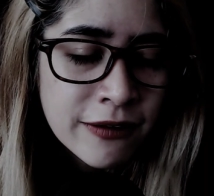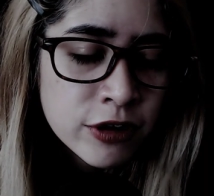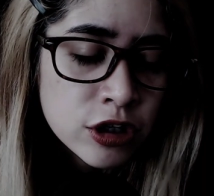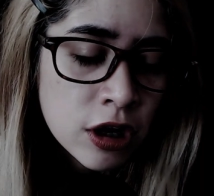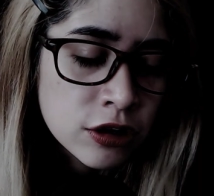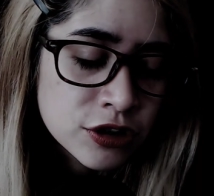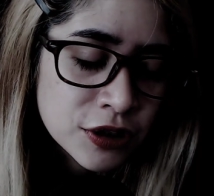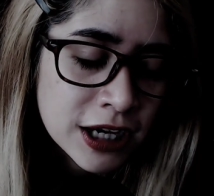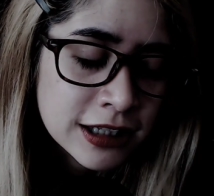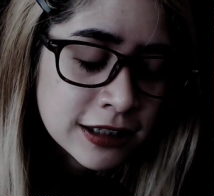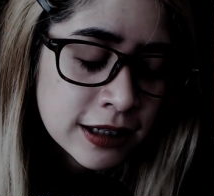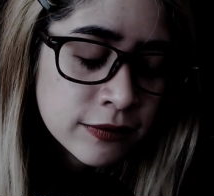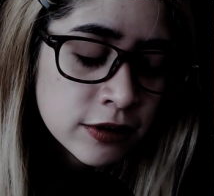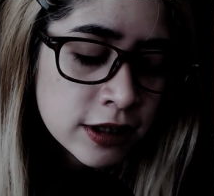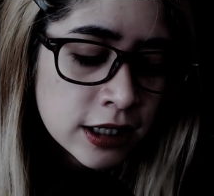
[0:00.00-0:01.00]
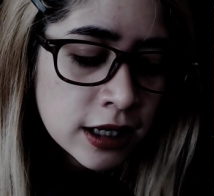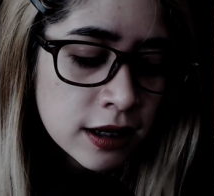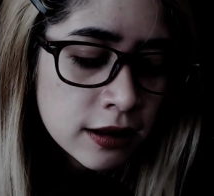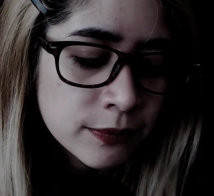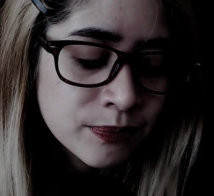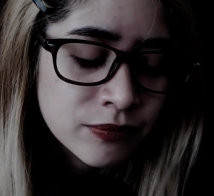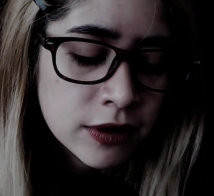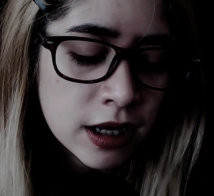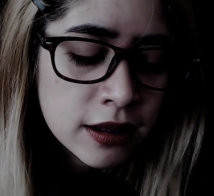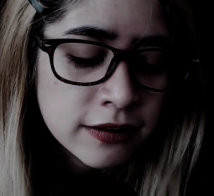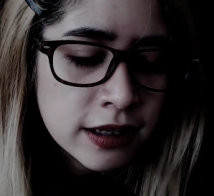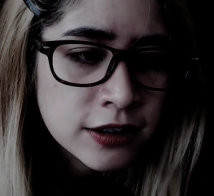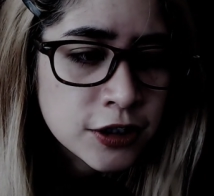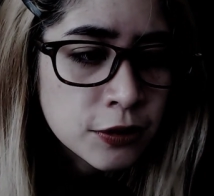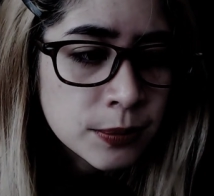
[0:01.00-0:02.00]
have a contract and everything. I'll
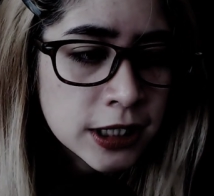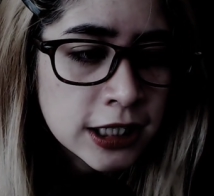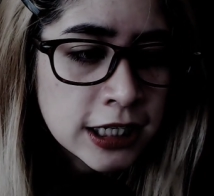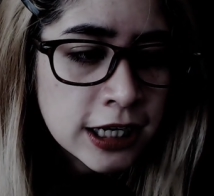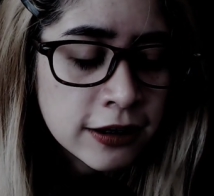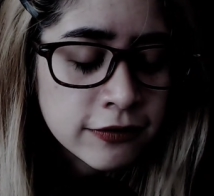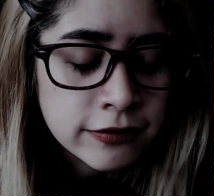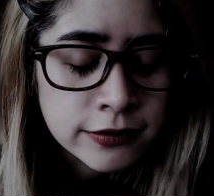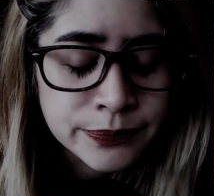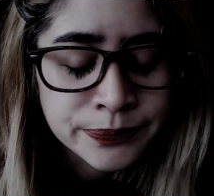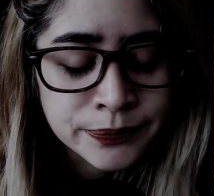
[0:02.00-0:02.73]
send you a PDF.